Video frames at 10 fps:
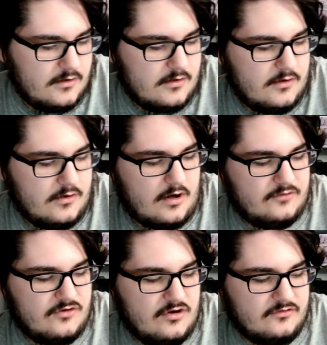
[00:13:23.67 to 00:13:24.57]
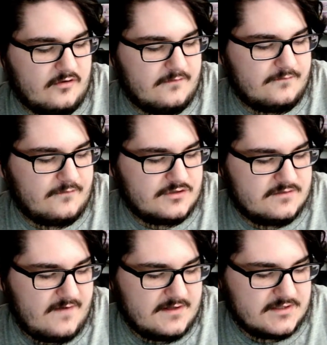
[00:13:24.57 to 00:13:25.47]
not as good as our first
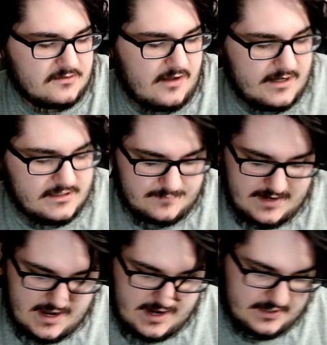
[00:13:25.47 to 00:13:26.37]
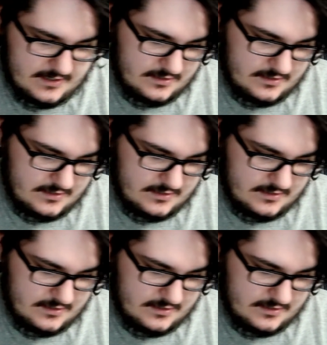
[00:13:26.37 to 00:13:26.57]
Fates Collides pack,